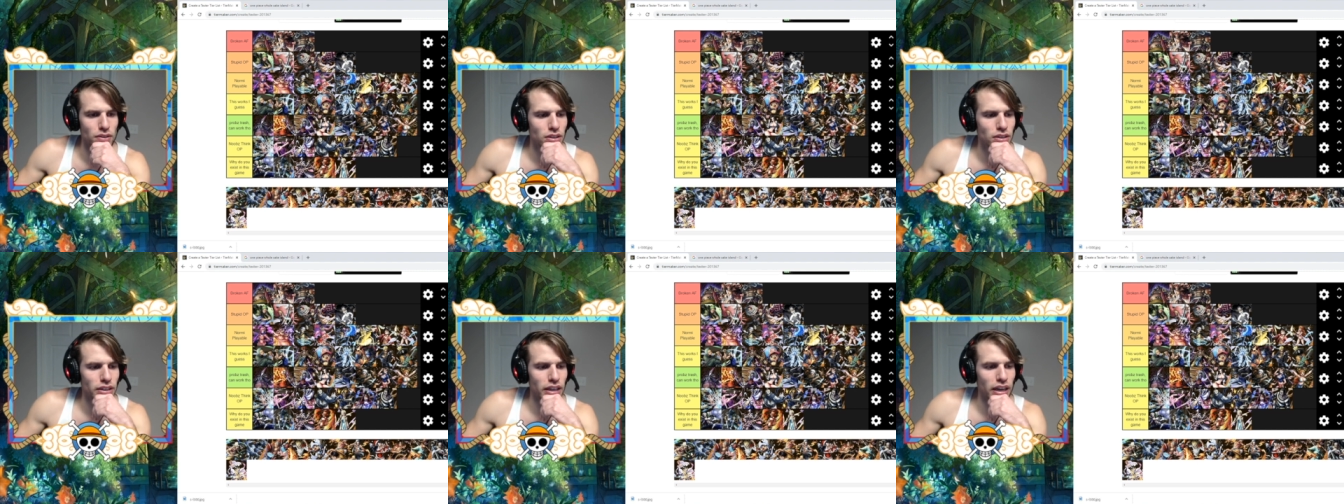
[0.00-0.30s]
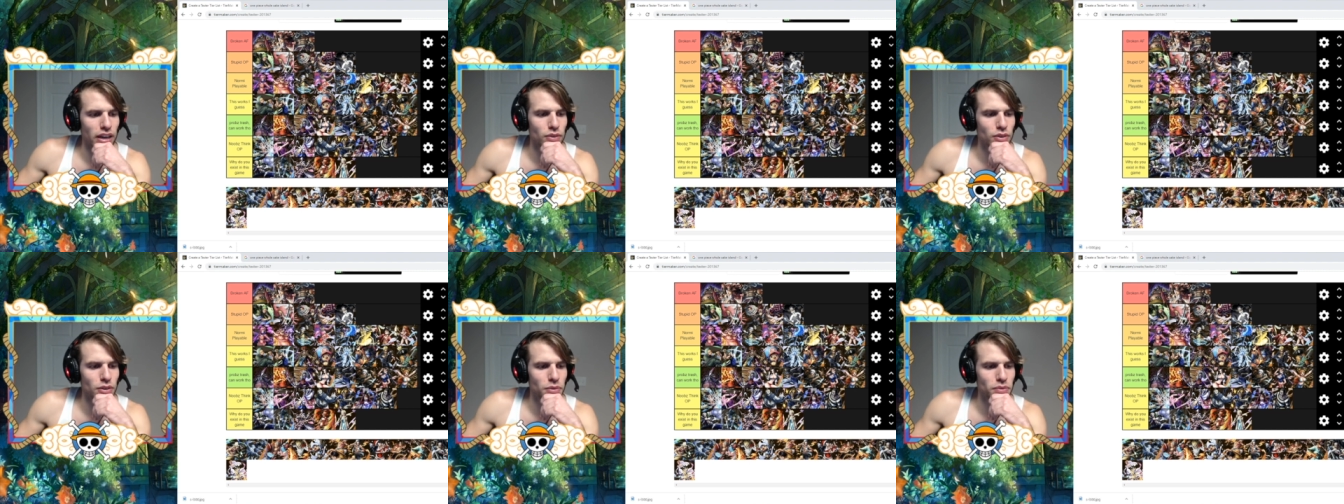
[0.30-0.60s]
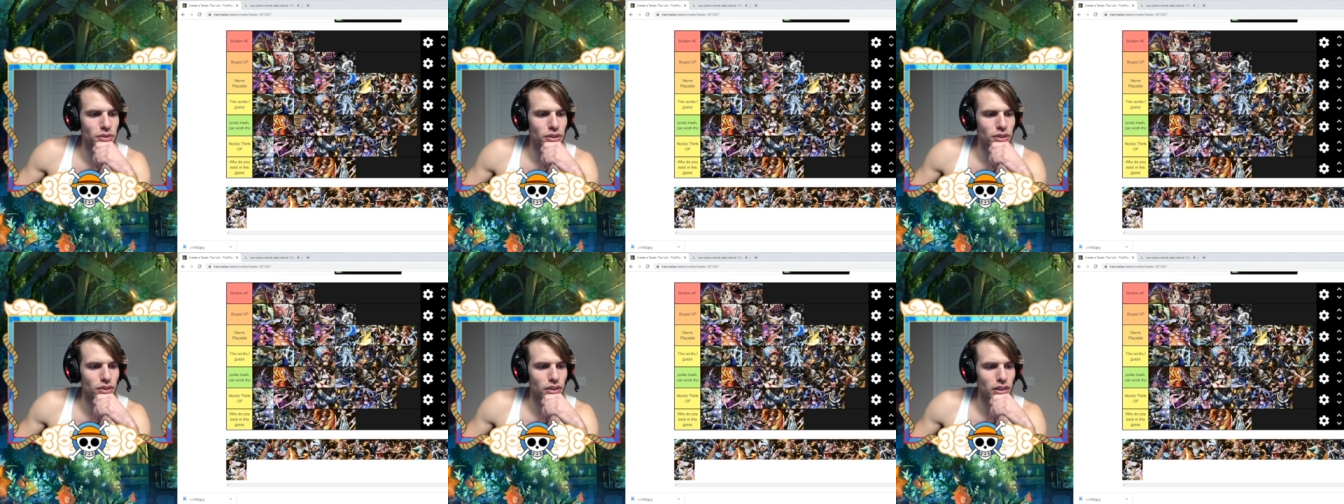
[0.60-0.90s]
Yeah, we'll
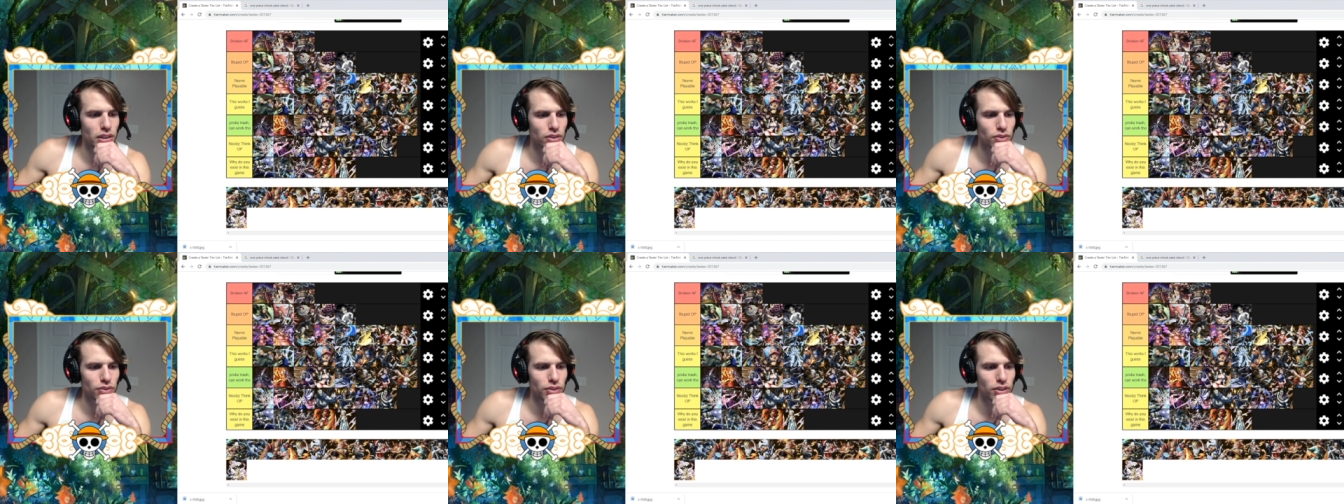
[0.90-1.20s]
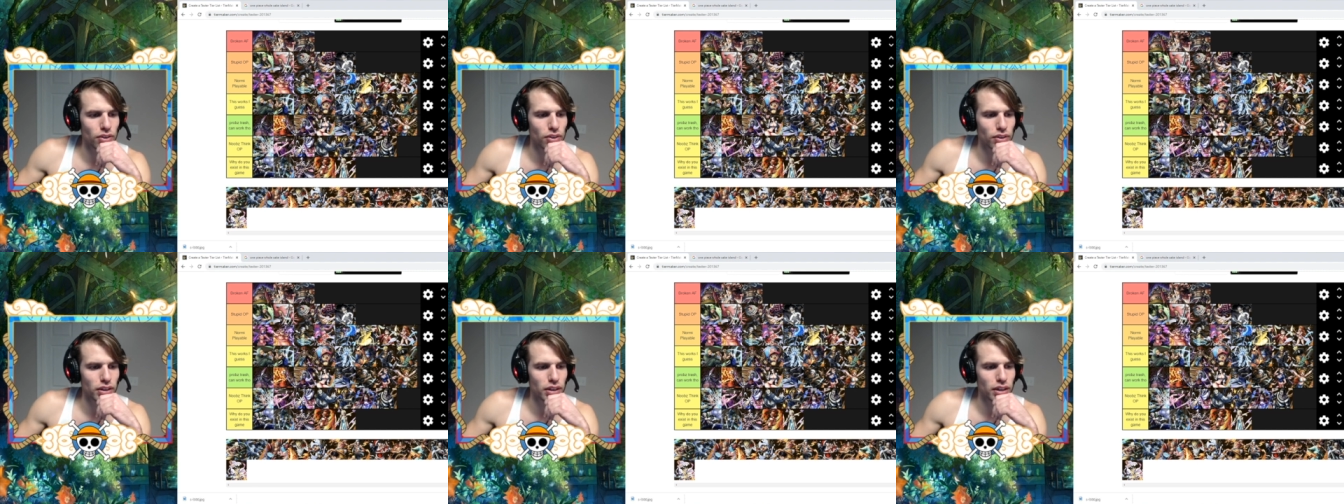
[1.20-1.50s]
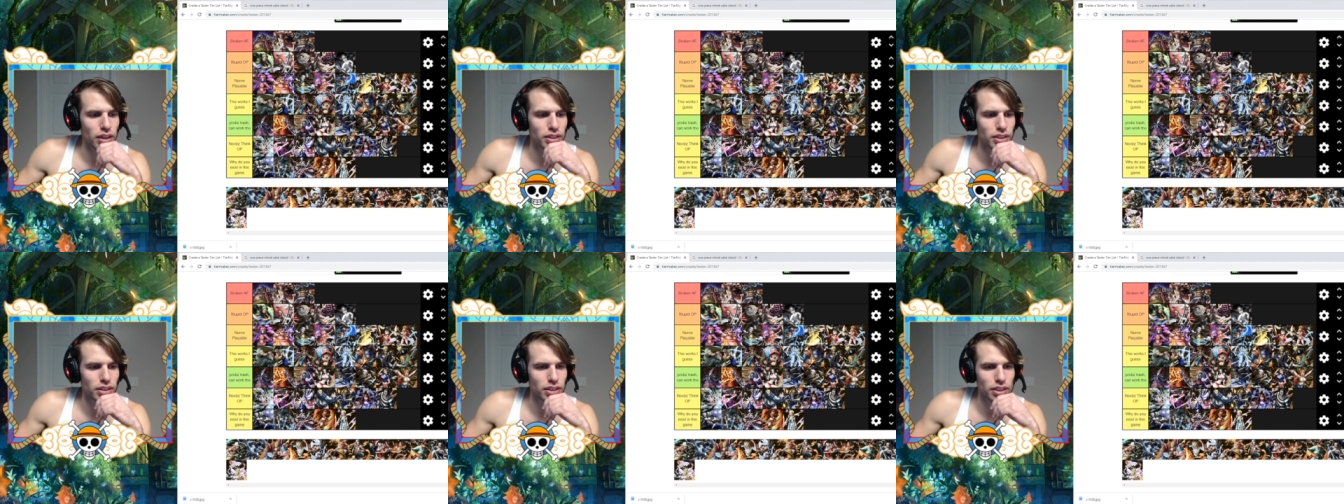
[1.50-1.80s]
do a little
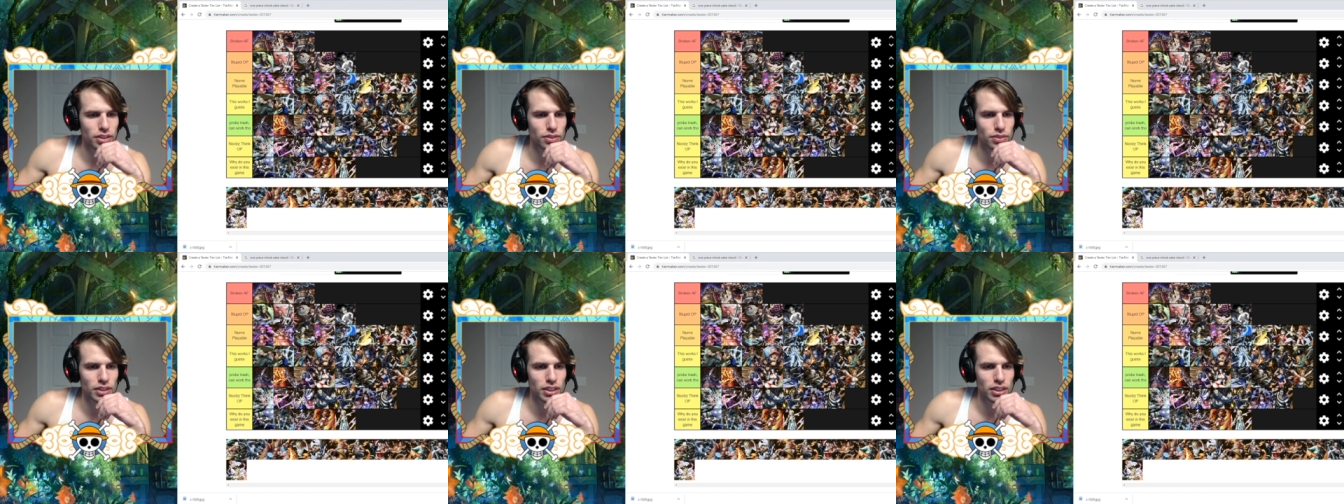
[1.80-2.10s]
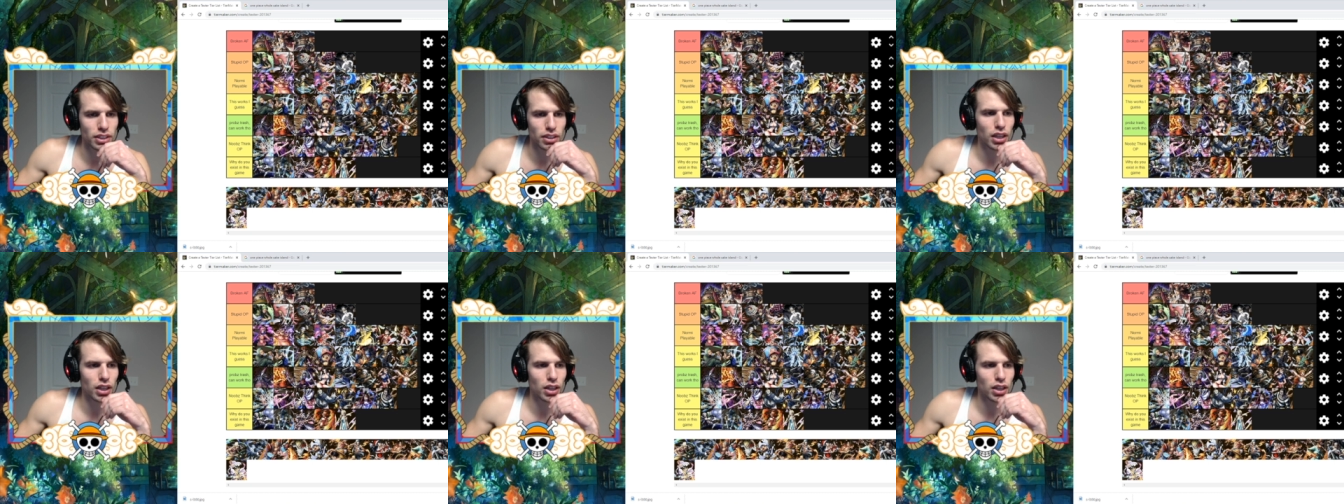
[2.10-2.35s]
reorganizing as we need.